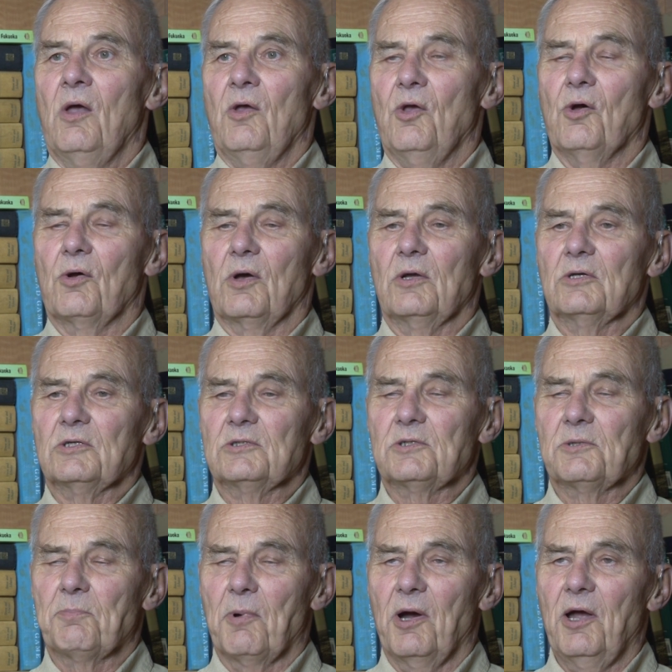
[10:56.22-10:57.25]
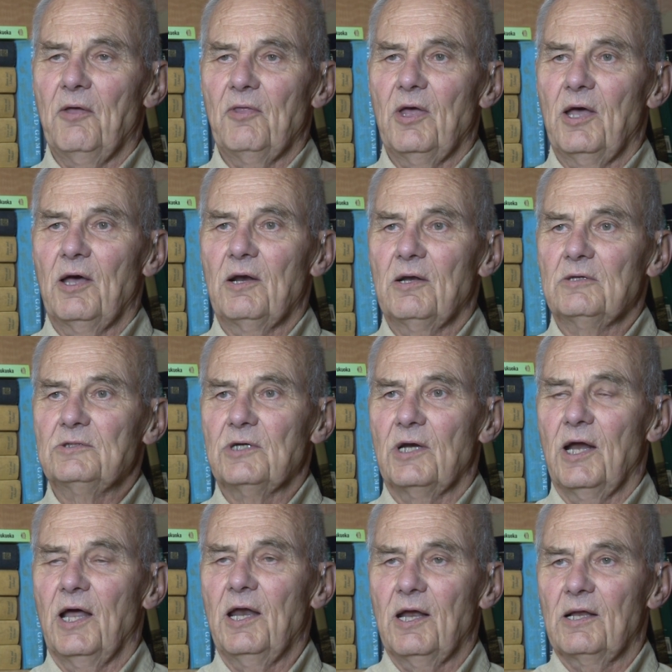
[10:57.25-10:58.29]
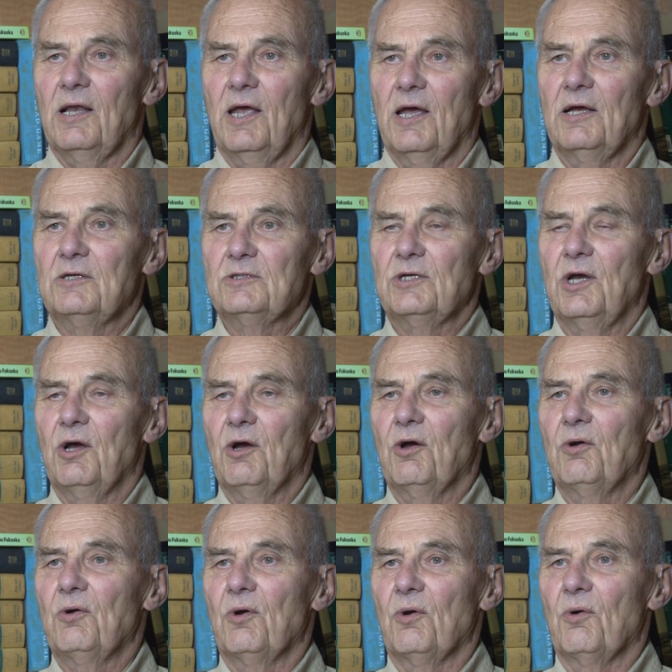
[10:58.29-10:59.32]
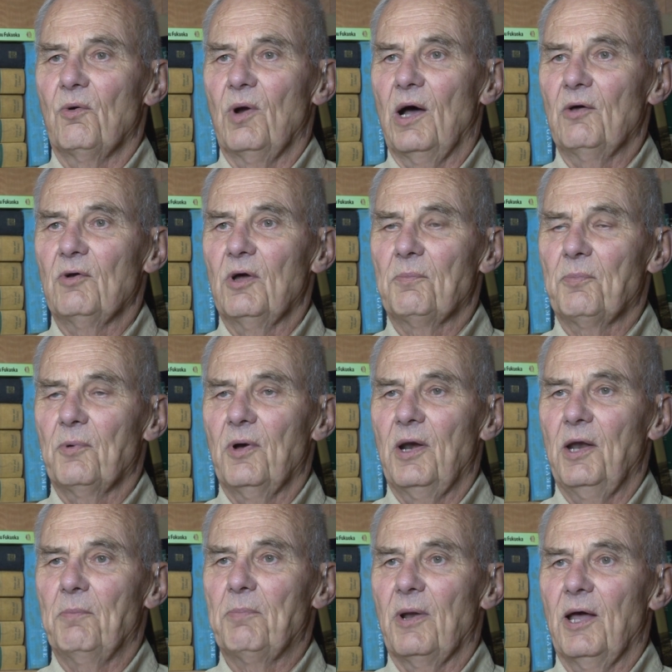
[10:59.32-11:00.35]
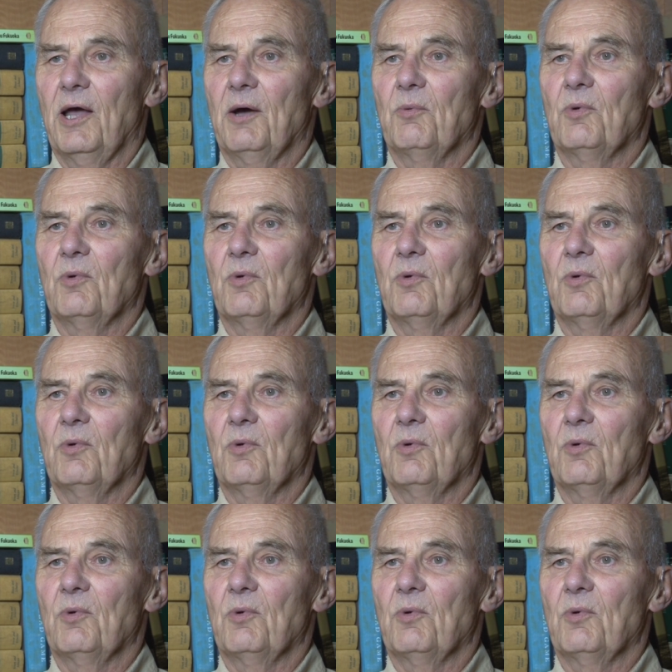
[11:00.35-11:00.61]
you can spray then a genetically engineered or a Roundup Ready plant